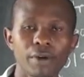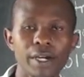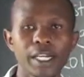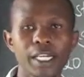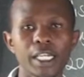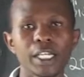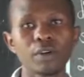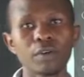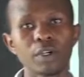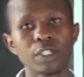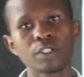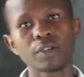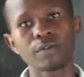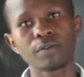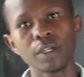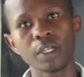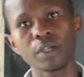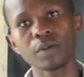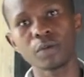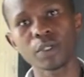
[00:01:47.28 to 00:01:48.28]
Finding
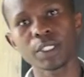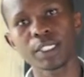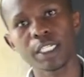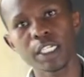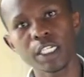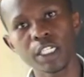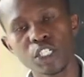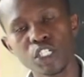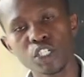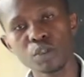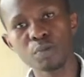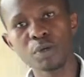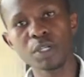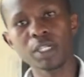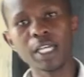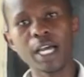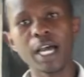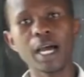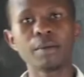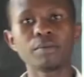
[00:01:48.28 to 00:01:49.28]
ratio of increase. In
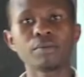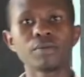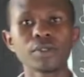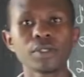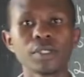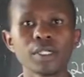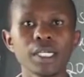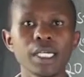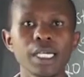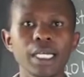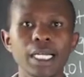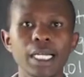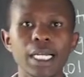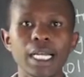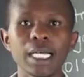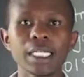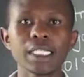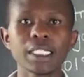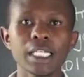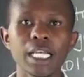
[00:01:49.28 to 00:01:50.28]
simple terms,
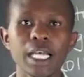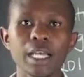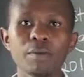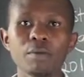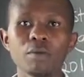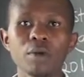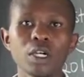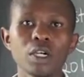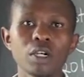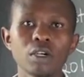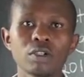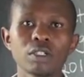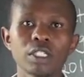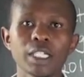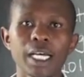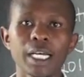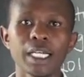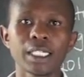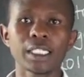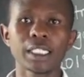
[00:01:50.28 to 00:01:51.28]
Last time we
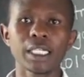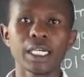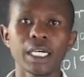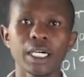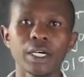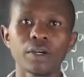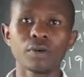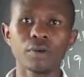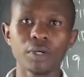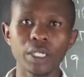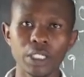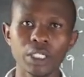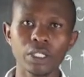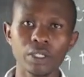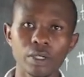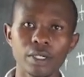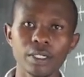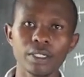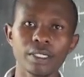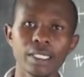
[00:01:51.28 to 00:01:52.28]
looked at uh,
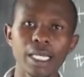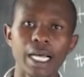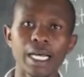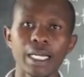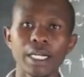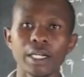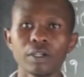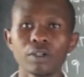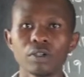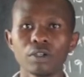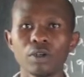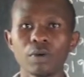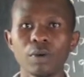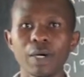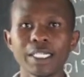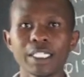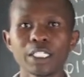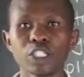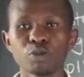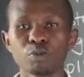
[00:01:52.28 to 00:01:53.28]
ratios and I know
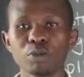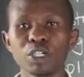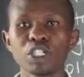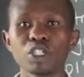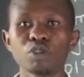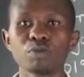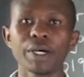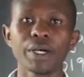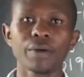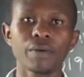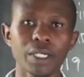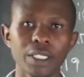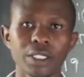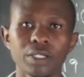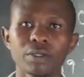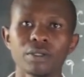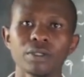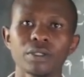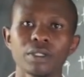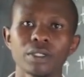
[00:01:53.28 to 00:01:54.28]
what it means by
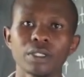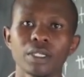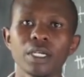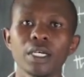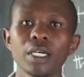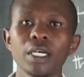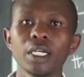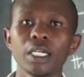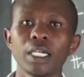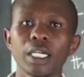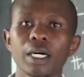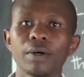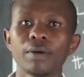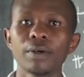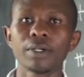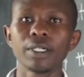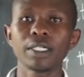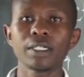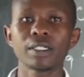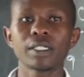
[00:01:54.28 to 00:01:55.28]
ratios.
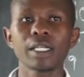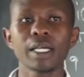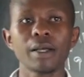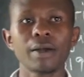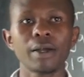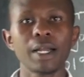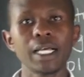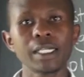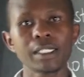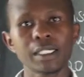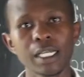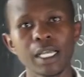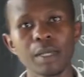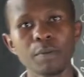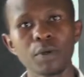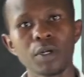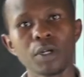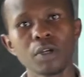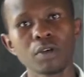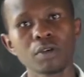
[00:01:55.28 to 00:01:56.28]
Now this time, last
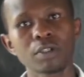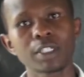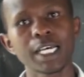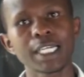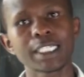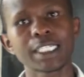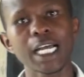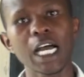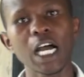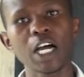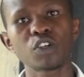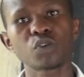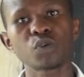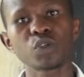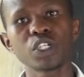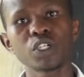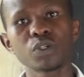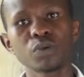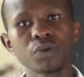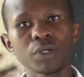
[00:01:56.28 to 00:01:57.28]
time we looked at how
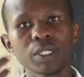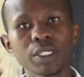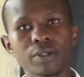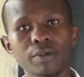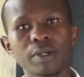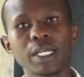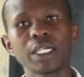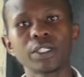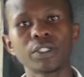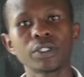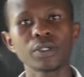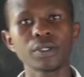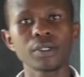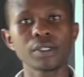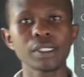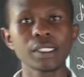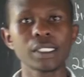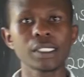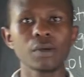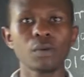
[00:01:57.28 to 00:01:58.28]
to increase
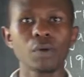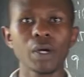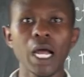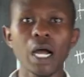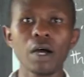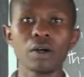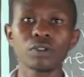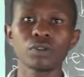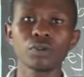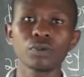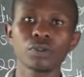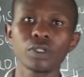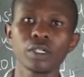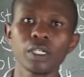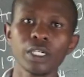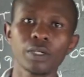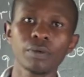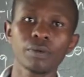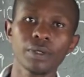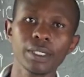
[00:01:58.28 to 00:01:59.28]
ratios, how
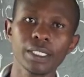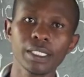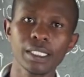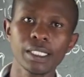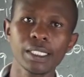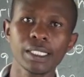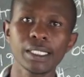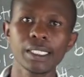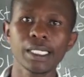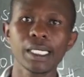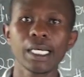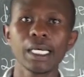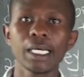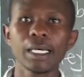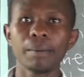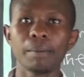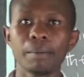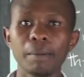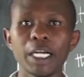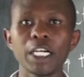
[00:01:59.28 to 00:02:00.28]
to decrease
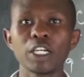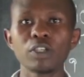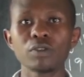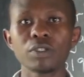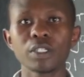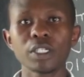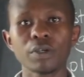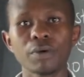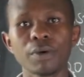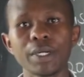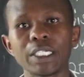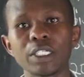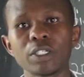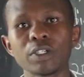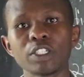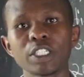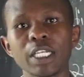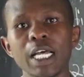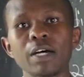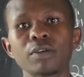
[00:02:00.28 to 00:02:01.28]
money using
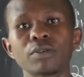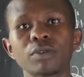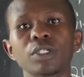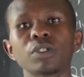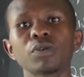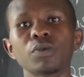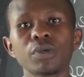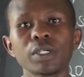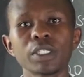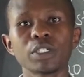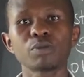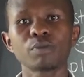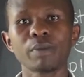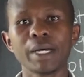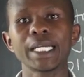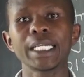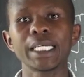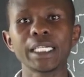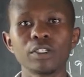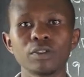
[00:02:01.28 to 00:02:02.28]
ratios, how to increase
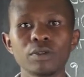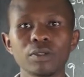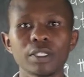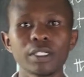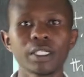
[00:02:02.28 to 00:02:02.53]
money